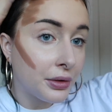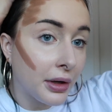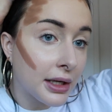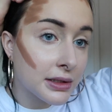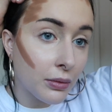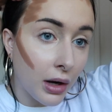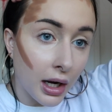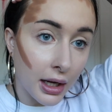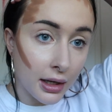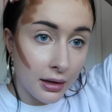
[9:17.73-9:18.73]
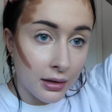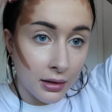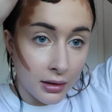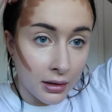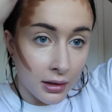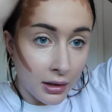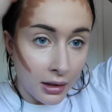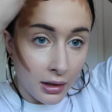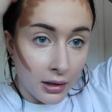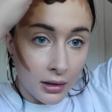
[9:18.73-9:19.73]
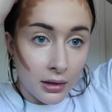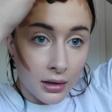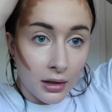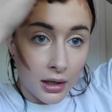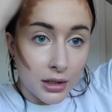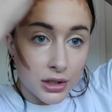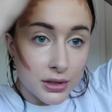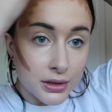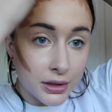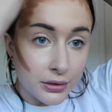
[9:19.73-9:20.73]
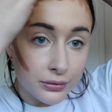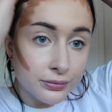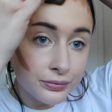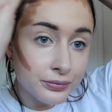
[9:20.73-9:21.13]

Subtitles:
Don't ask why, I just do.